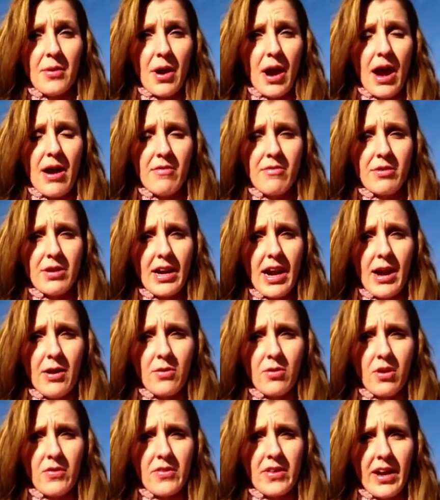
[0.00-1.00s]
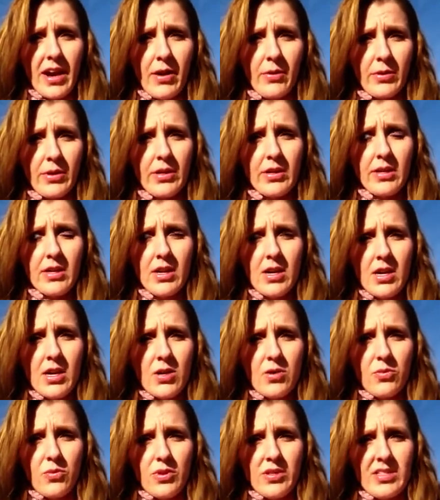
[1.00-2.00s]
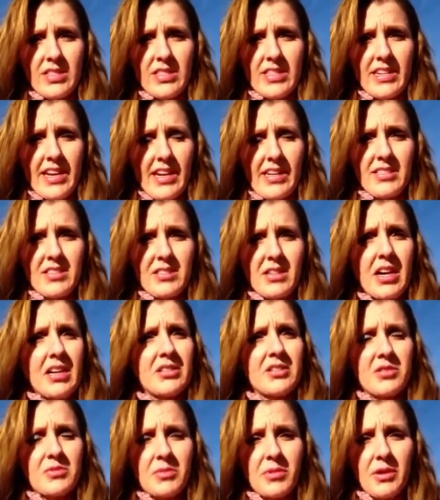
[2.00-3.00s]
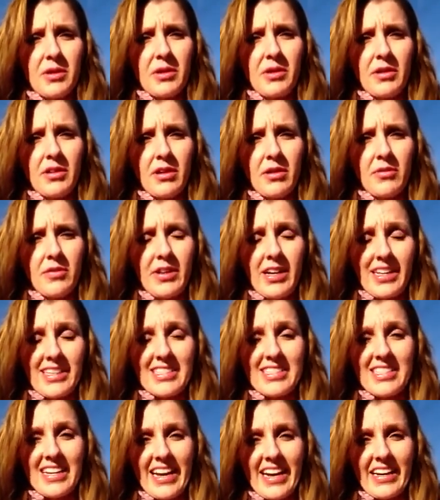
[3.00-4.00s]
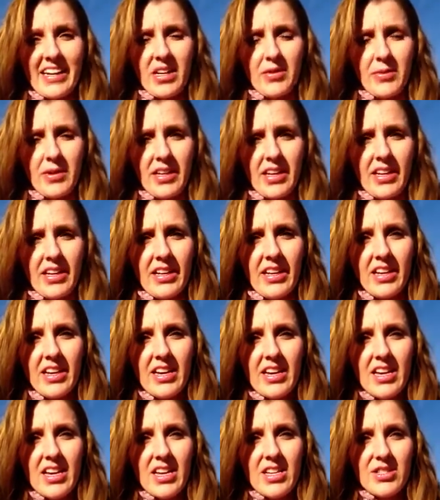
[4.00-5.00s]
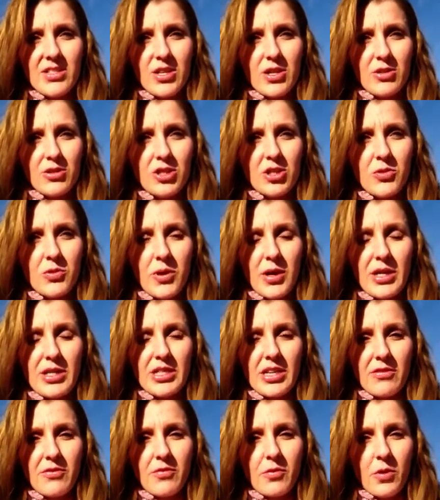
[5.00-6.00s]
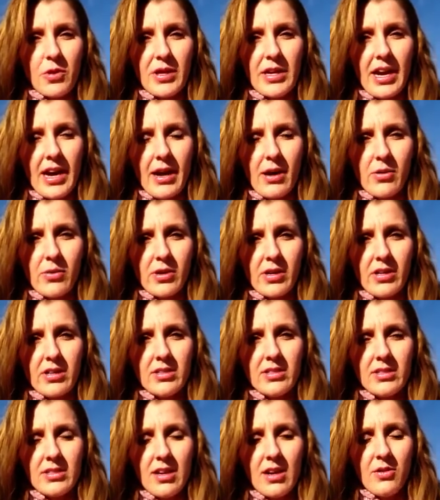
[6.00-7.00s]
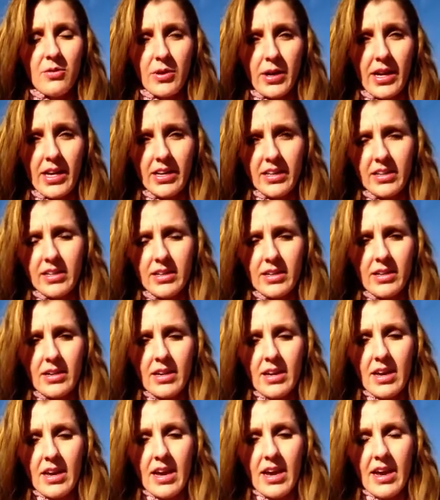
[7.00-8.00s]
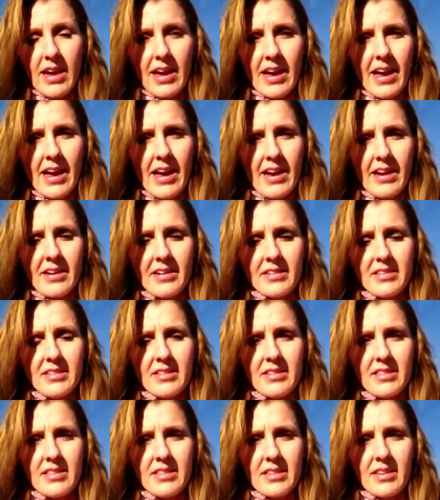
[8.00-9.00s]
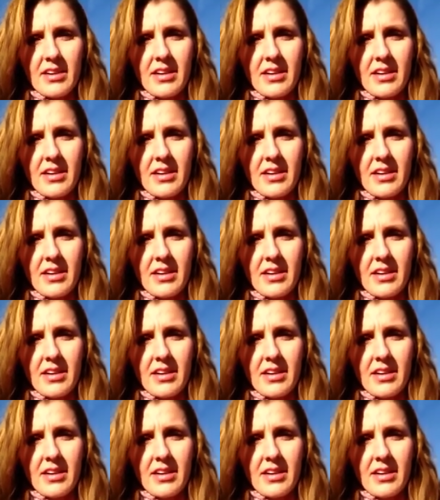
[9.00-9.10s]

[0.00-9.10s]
every hour on the hour was the next customer or the next client coming in. So she worked 40 hours a week, and